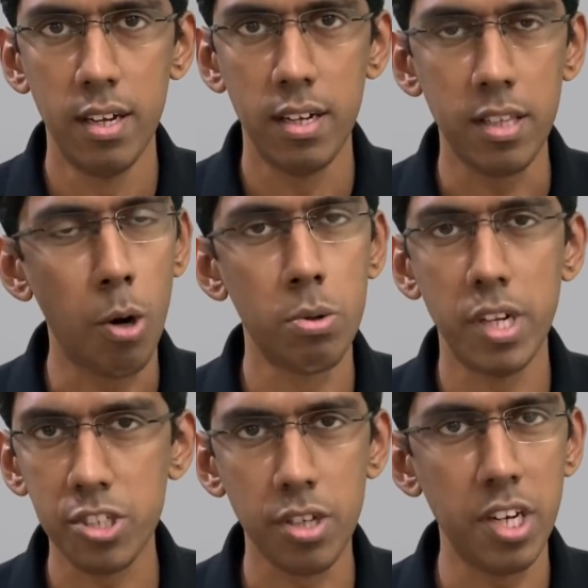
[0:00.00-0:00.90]
Now
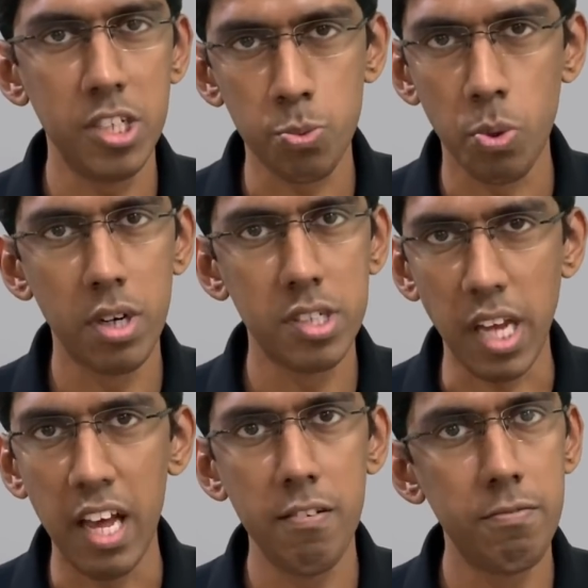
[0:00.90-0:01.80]
dictionaries, words,
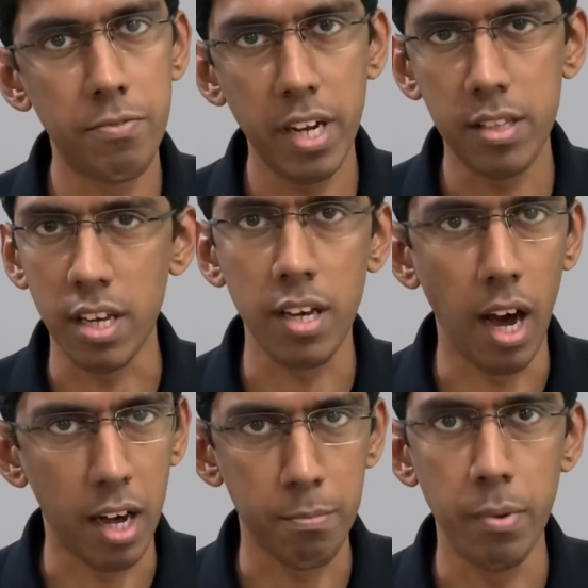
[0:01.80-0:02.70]
everything
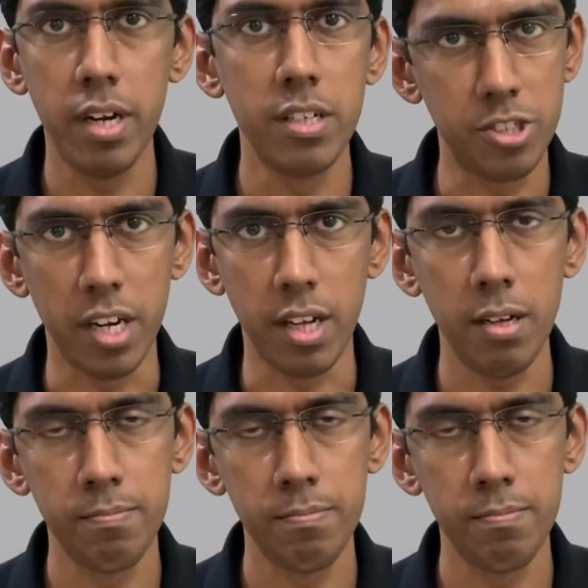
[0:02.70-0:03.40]
are made in China.